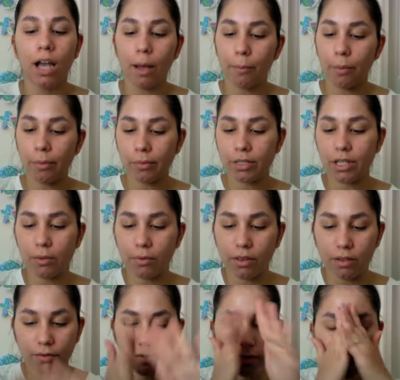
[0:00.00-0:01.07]
I'm almost done
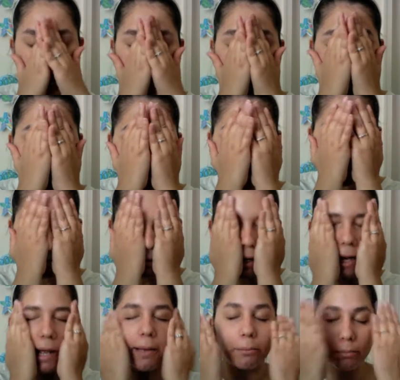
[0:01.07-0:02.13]
with the full bottle.
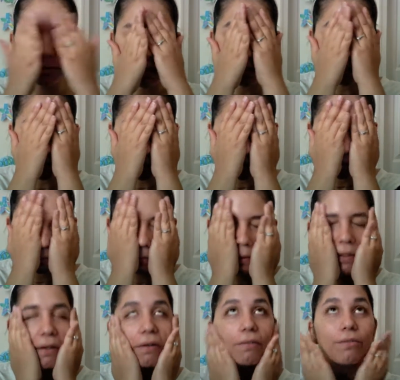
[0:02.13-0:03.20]
I'm definitely going to
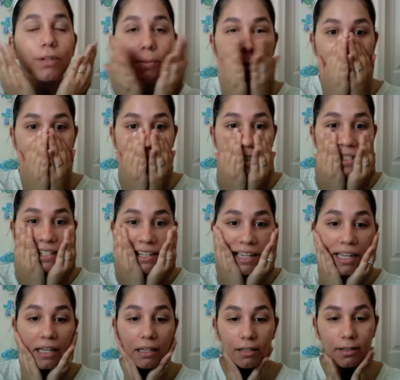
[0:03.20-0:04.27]
be
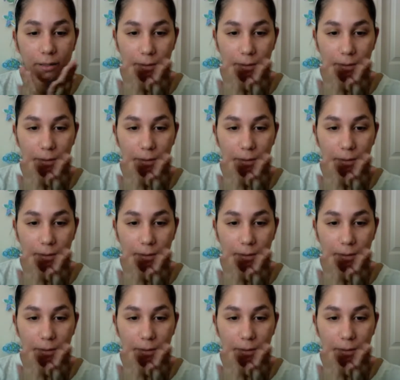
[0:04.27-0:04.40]
repurchasing it.